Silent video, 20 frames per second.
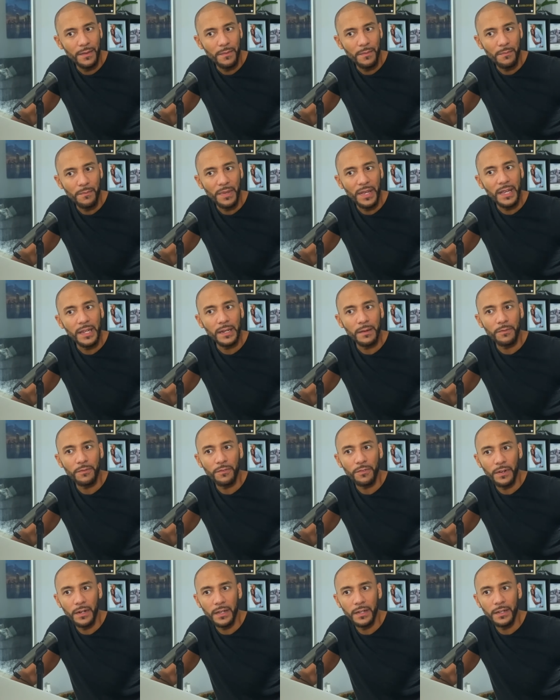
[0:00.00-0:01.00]
being up
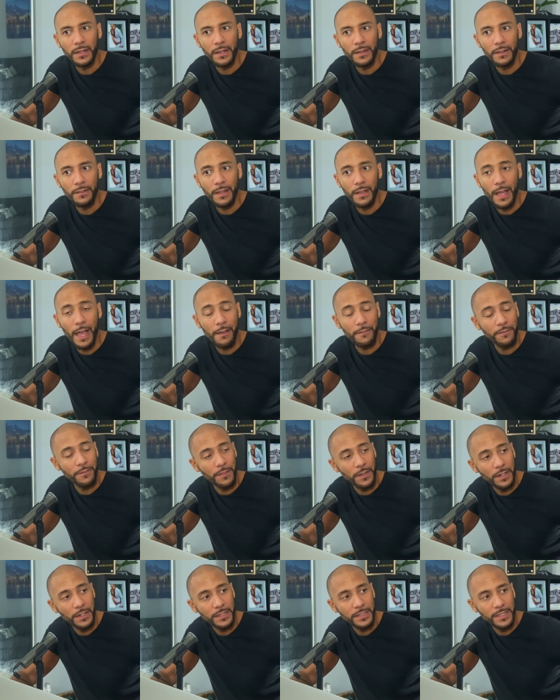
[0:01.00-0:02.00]
front at
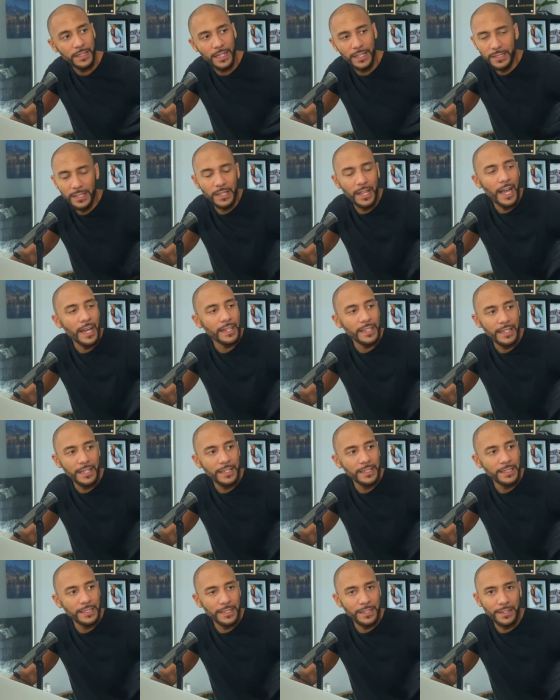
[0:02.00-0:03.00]
first is a lot
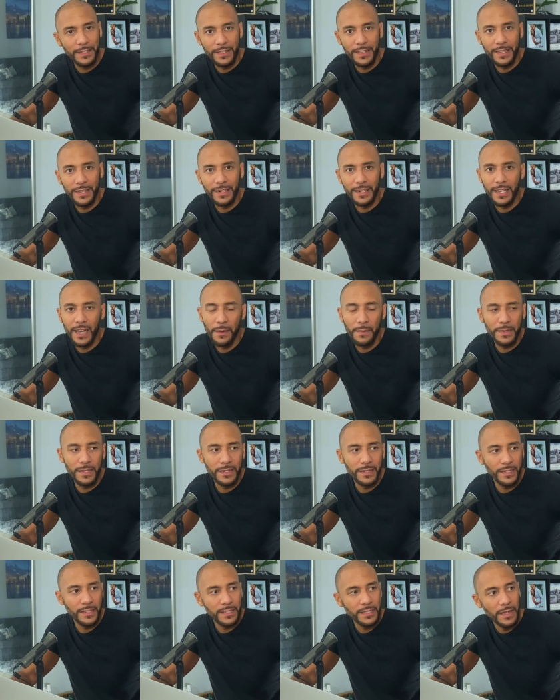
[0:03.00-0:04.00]
easier than coming
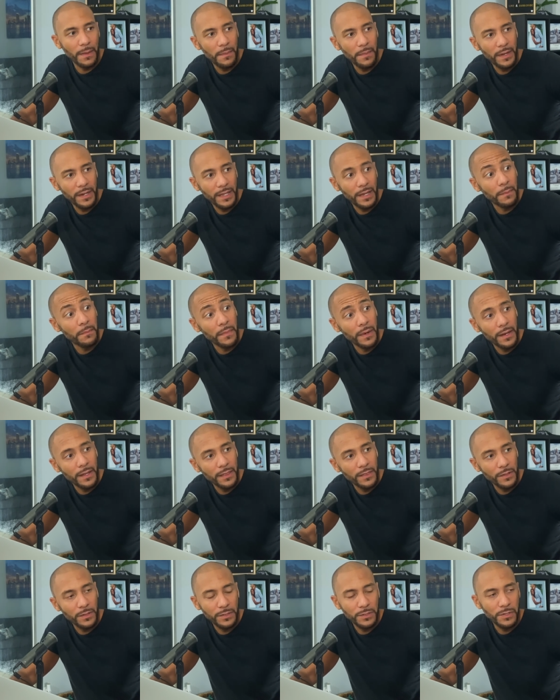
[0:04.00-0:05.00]
to somebody a
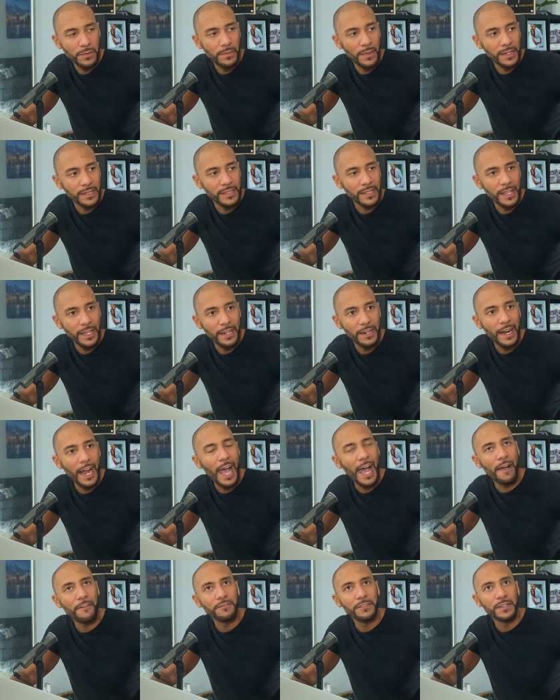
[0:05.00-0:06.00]
month or two months later
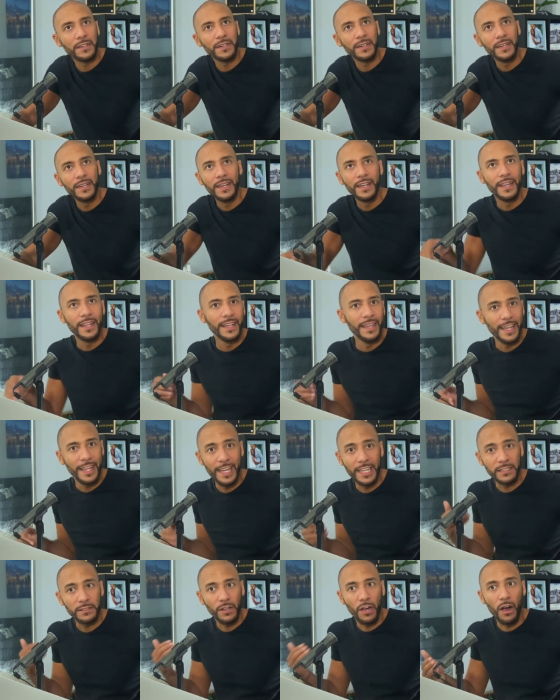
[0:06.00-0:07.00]
yeah. after
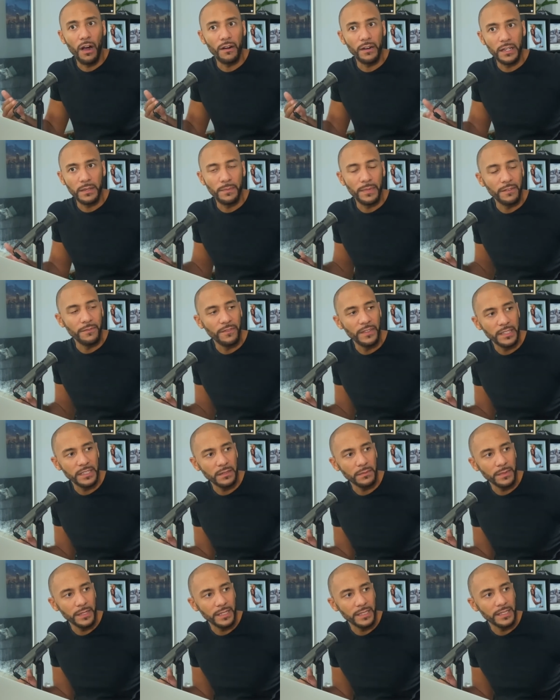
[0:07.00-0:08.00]
it's already been
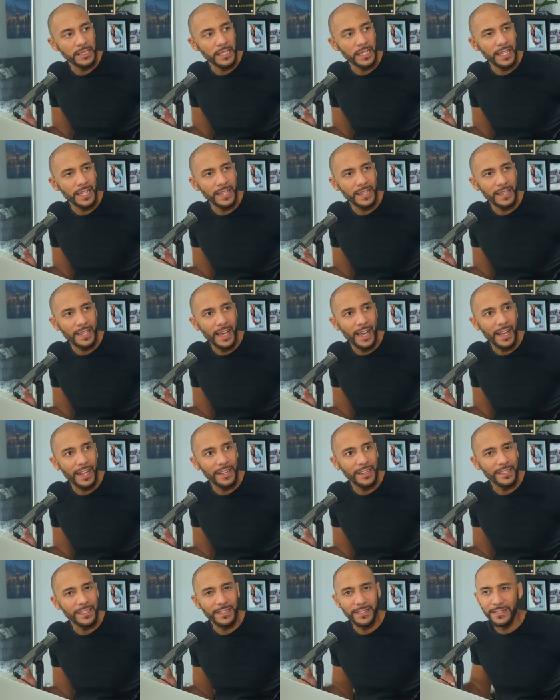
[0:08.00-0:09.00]
visibly seen
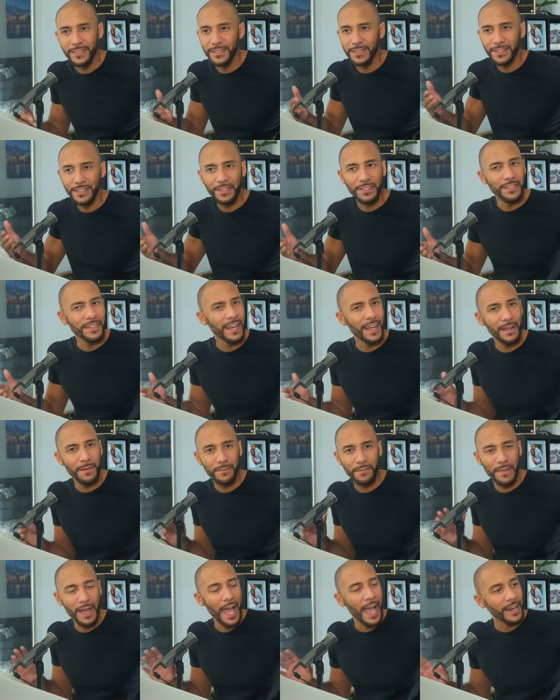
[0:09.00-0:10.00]
that you're not
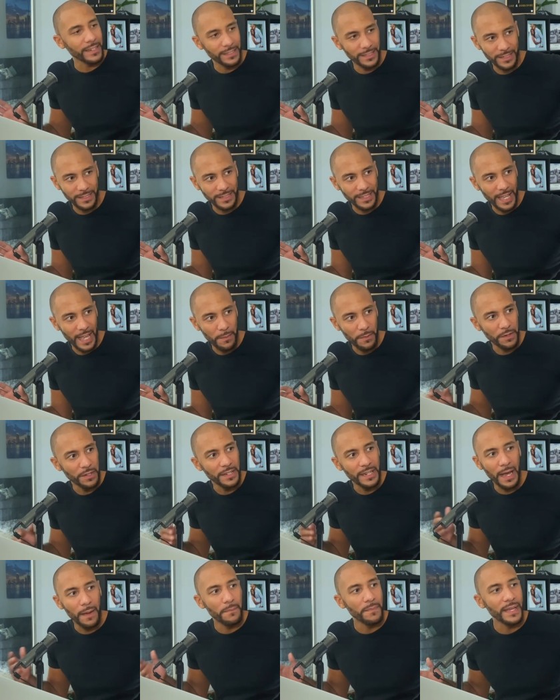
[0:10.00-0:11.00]
acting the same or you're
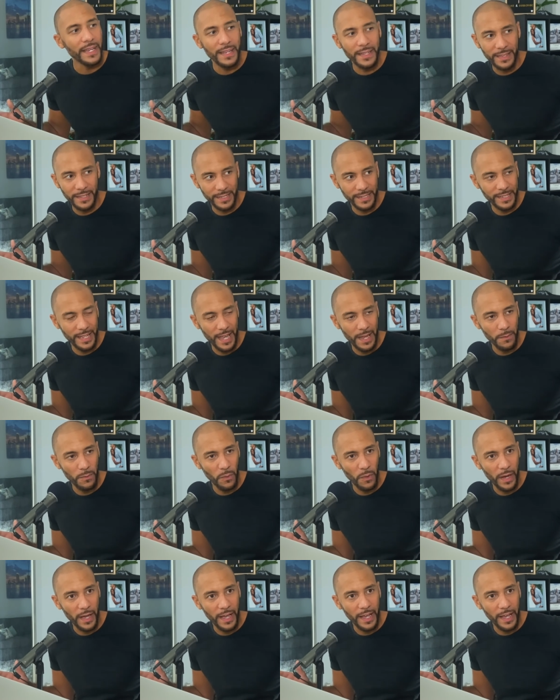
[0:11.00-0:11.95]
not being the same way